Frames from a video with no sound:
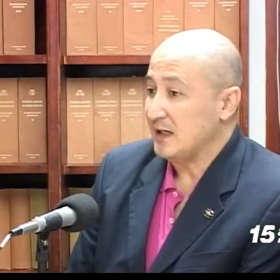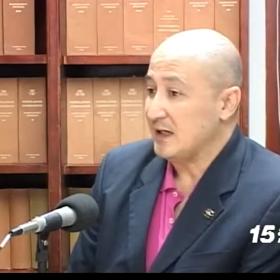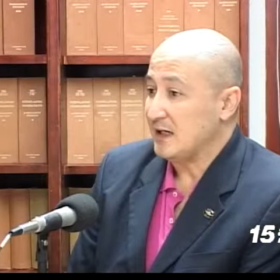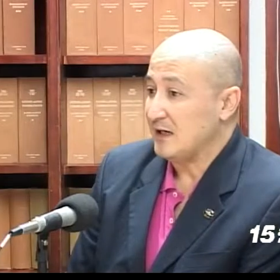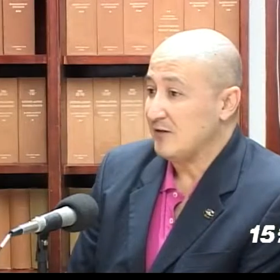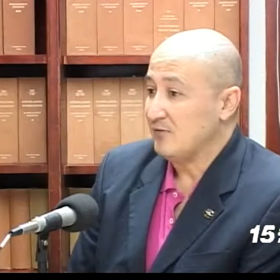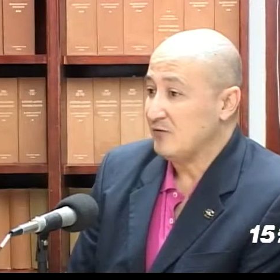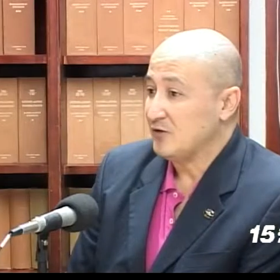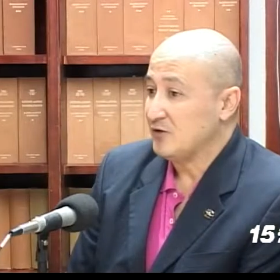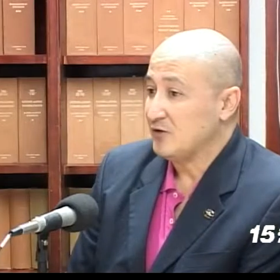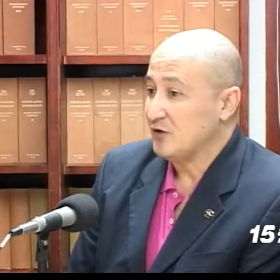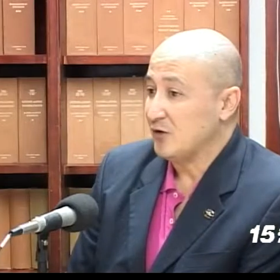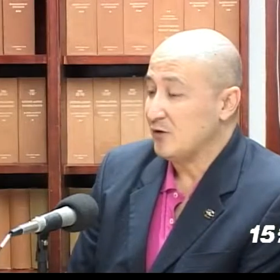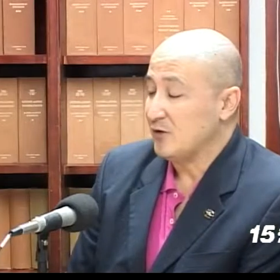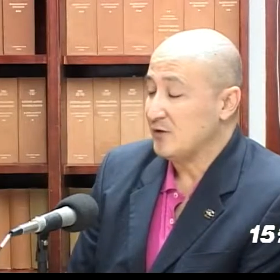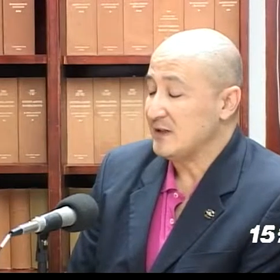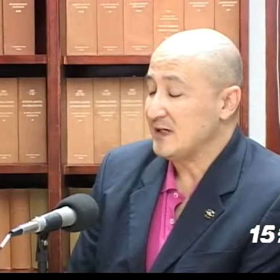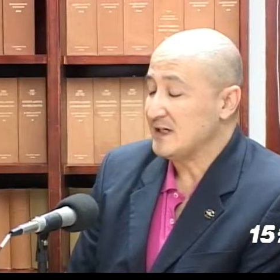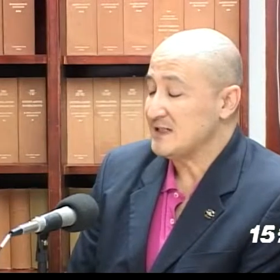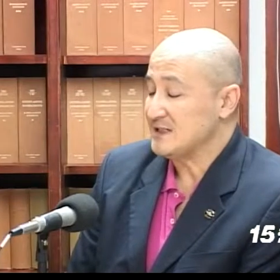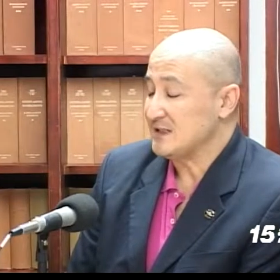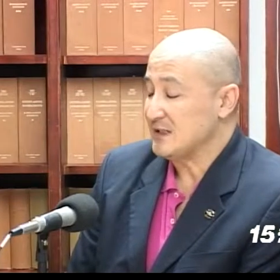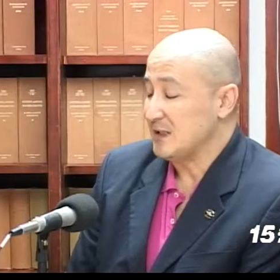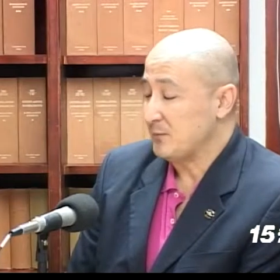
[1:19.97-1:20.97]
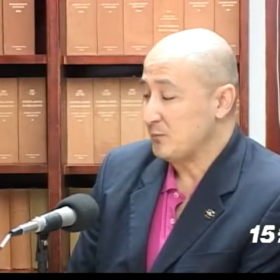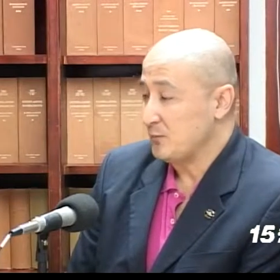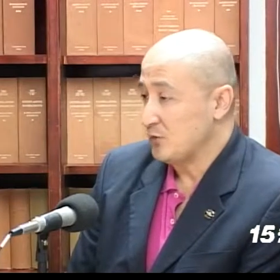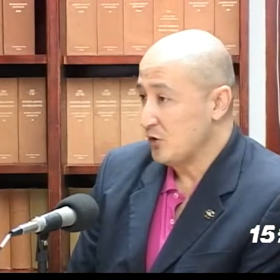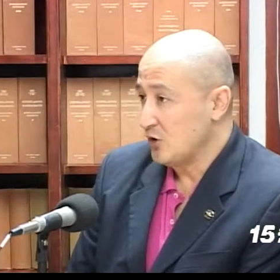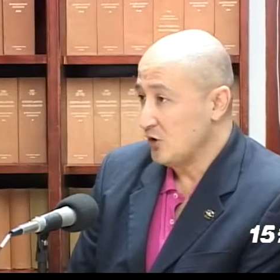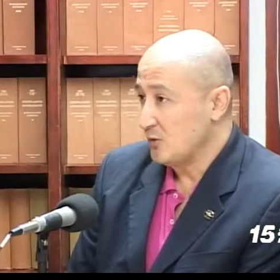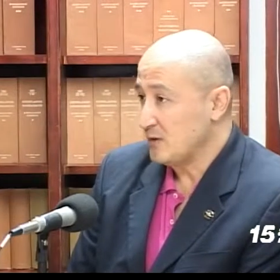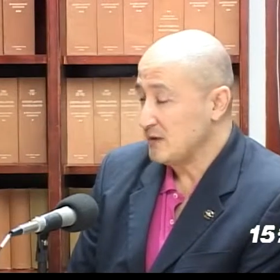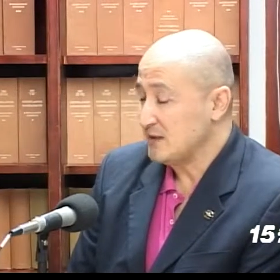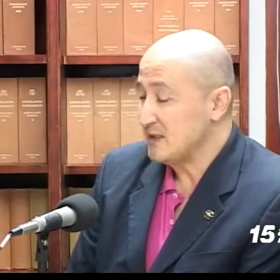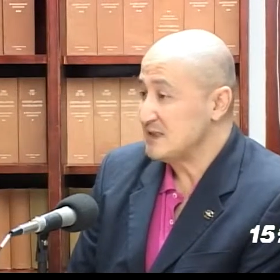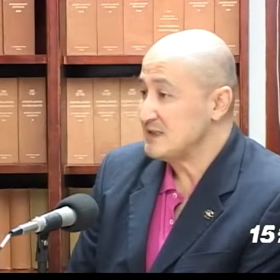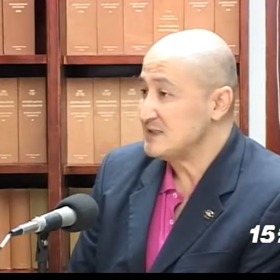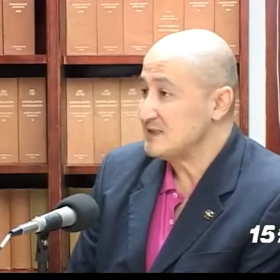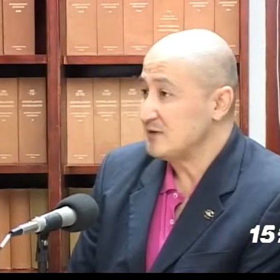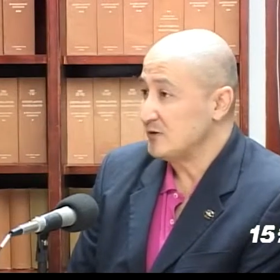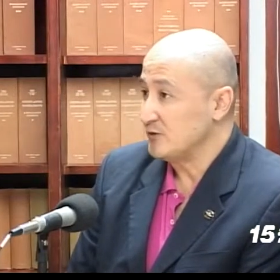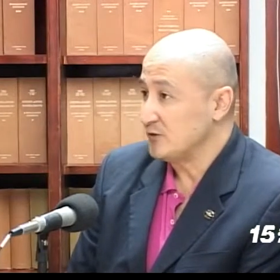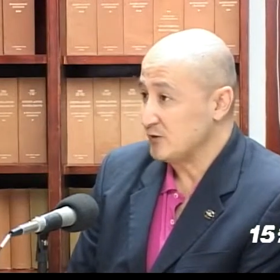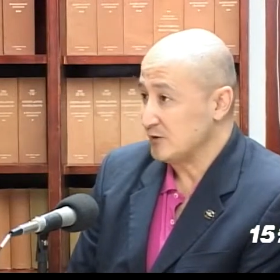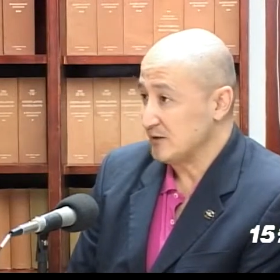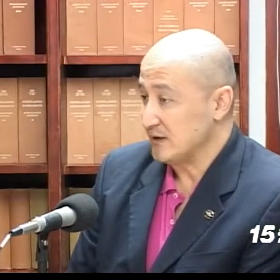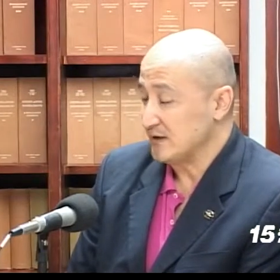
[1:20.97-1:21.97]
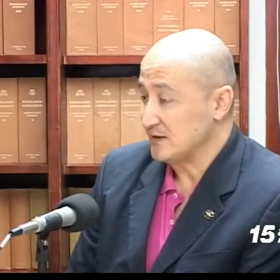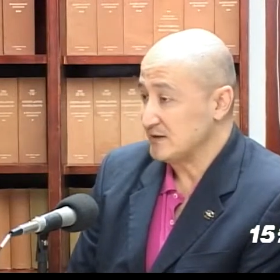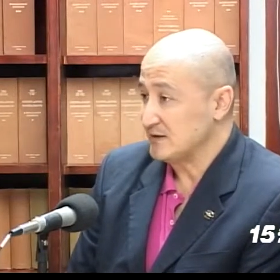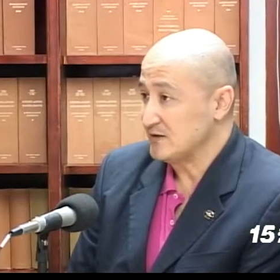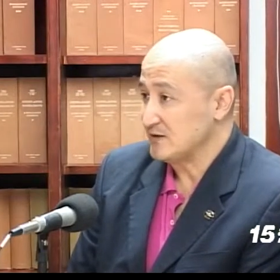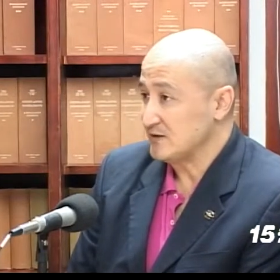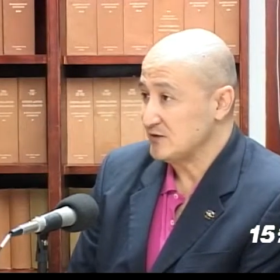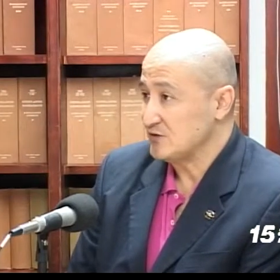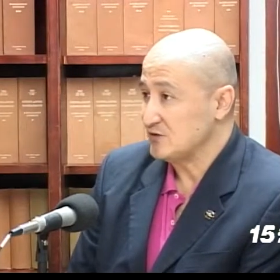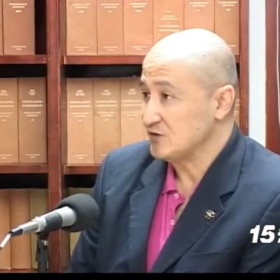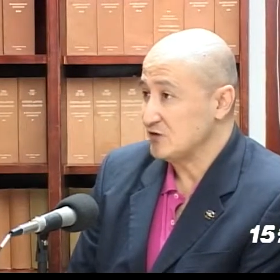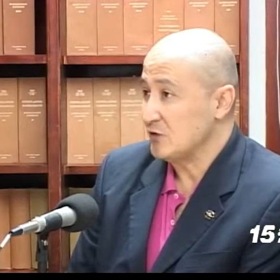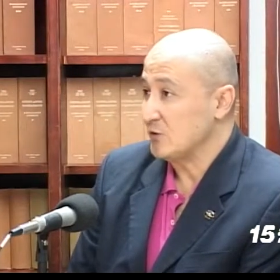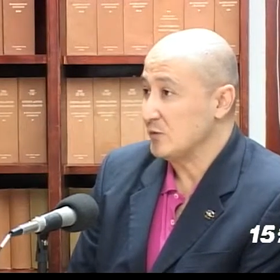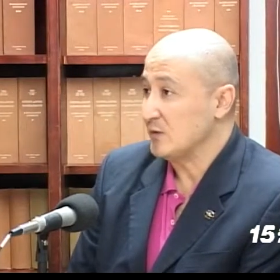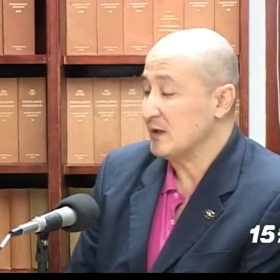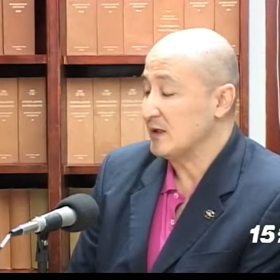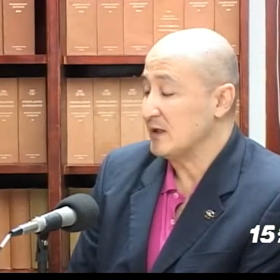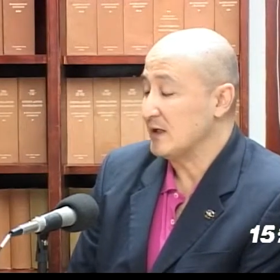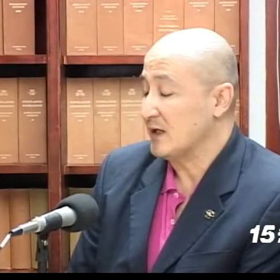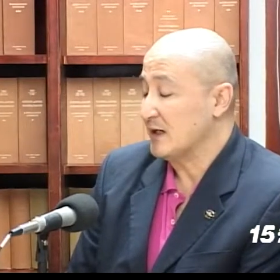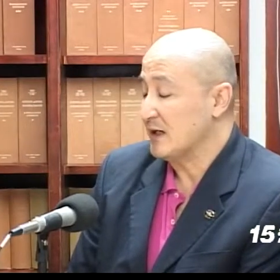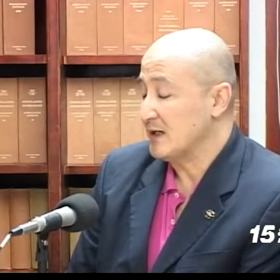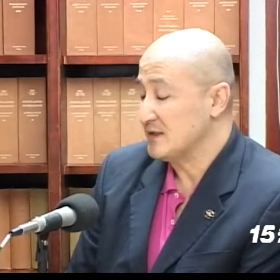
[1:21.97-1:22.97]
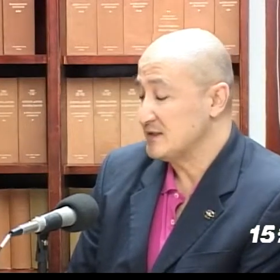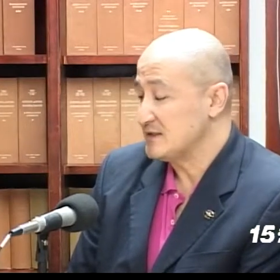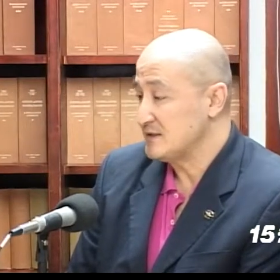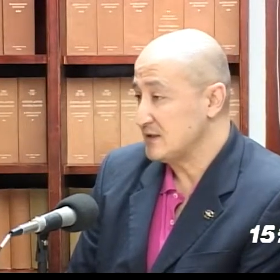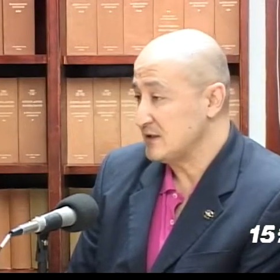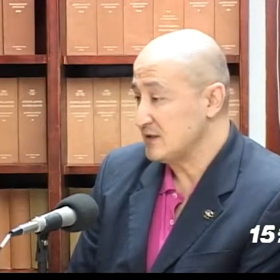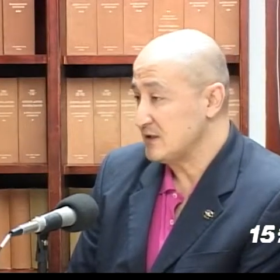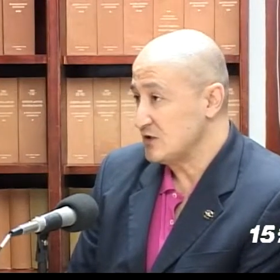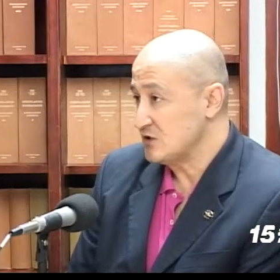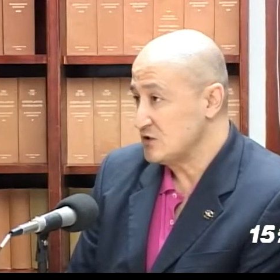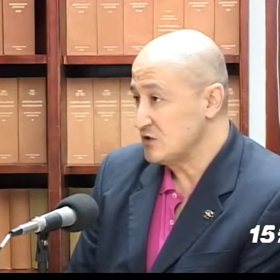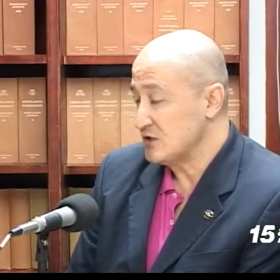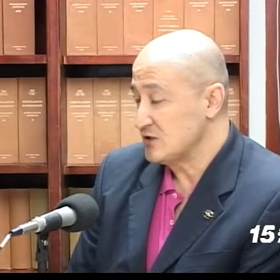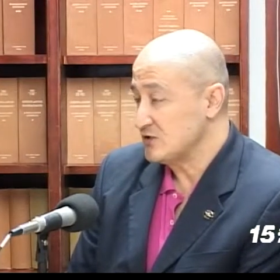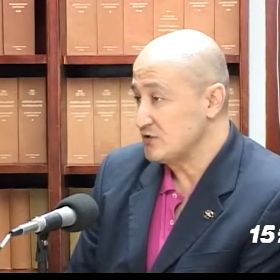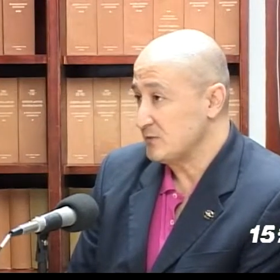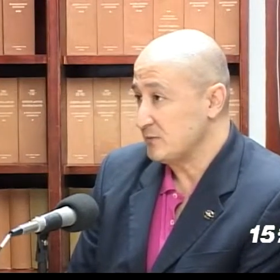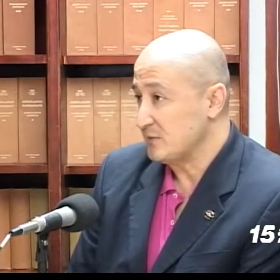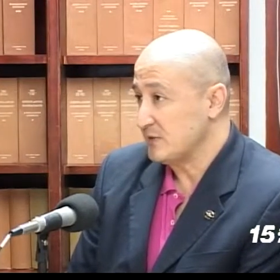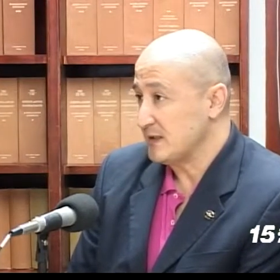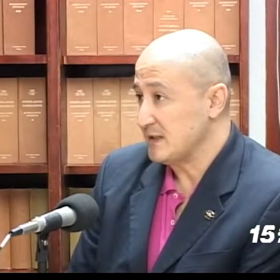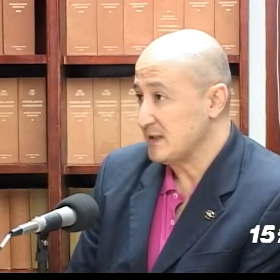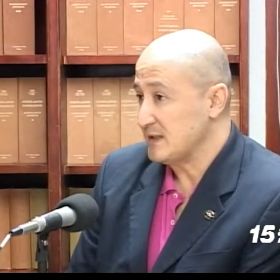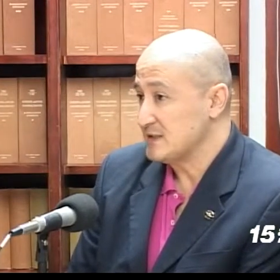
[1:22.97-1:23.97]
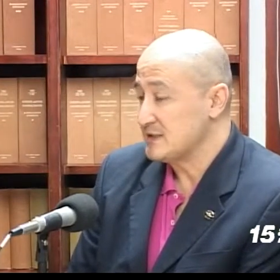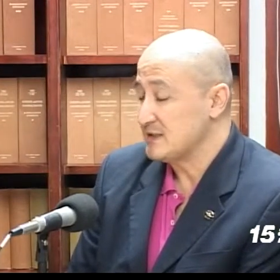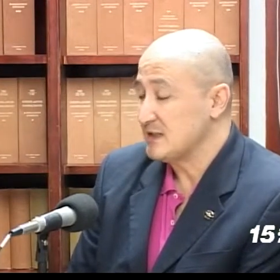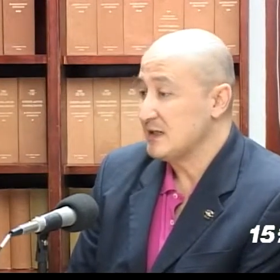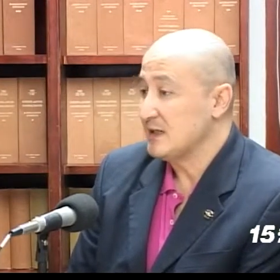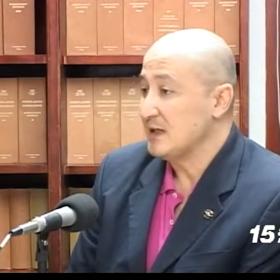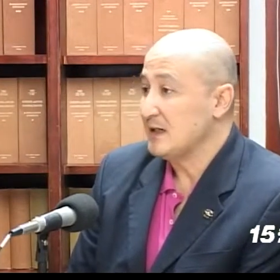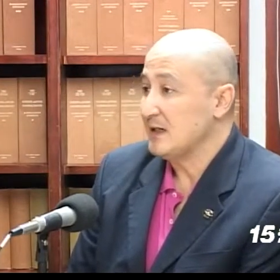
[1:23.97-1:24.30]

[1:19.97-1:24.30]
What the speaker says: Even though that's in their permit, they still do that. So we asked the judge to please